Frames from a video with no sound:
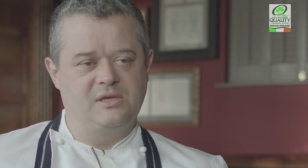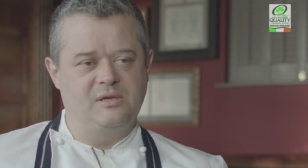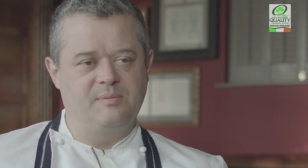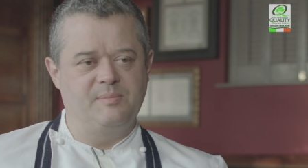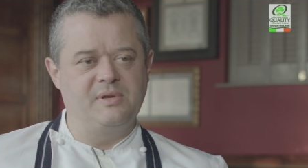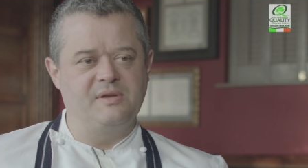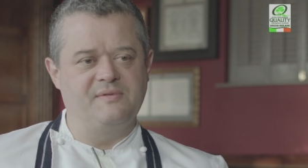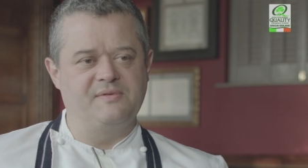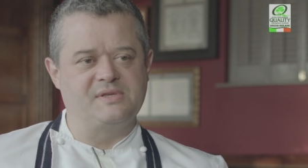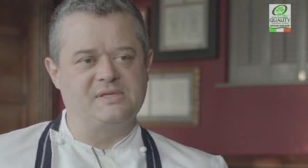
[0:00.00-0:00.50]
and a
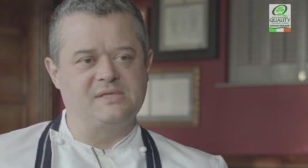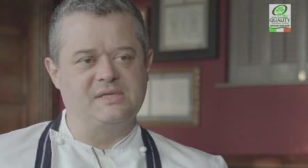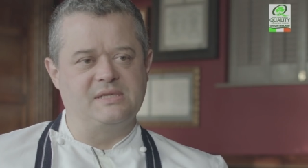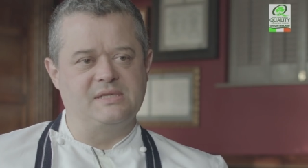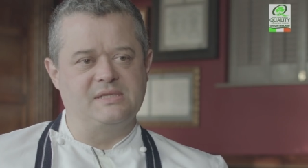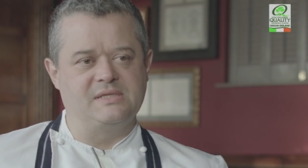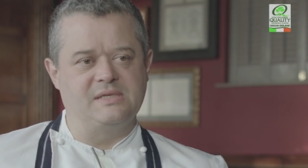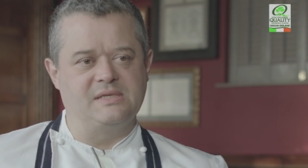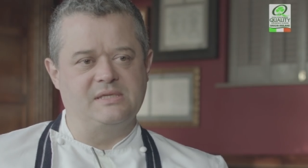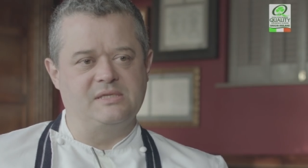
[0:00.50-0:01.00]
bit of
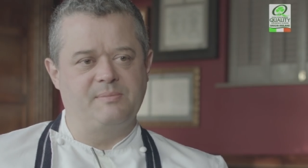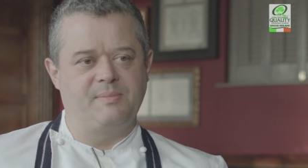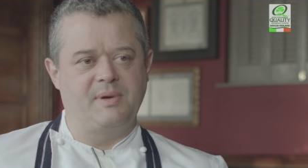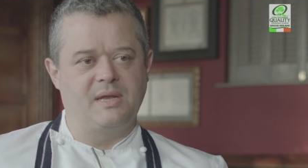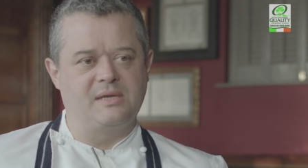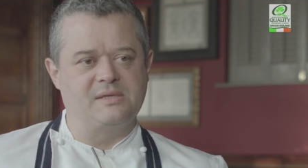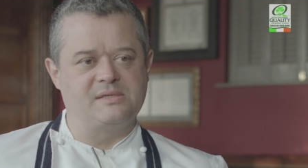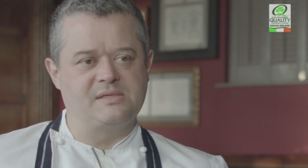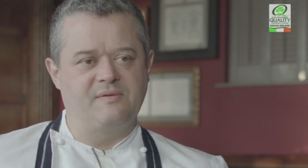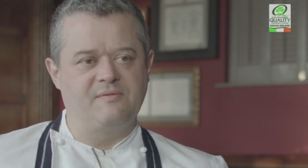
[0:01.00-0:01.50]
acidity to
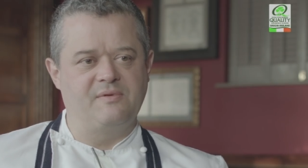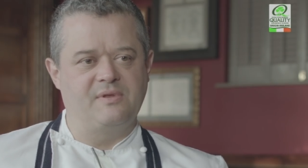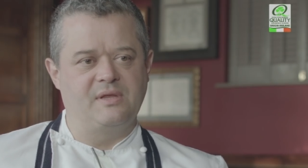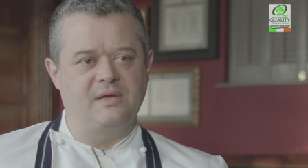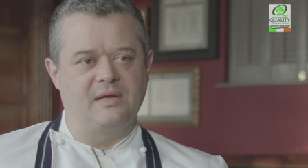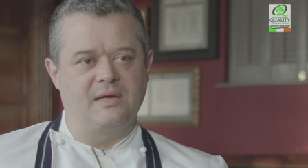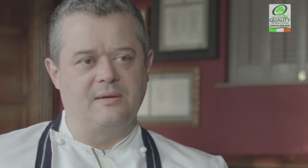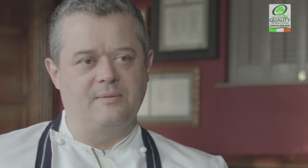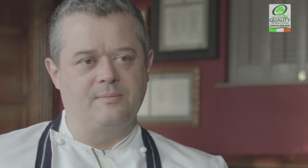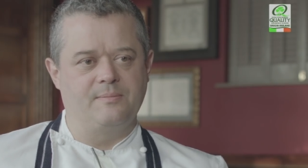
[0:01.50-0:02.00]
balance
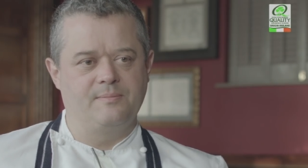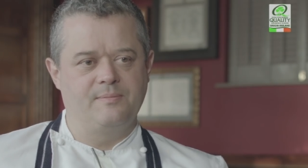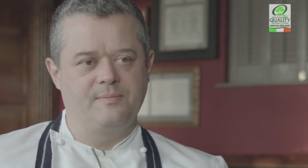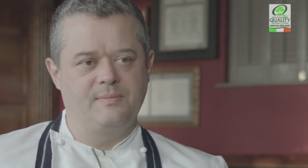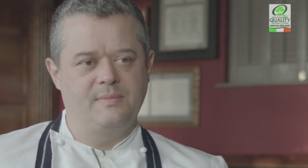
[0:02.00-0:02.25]
everything out.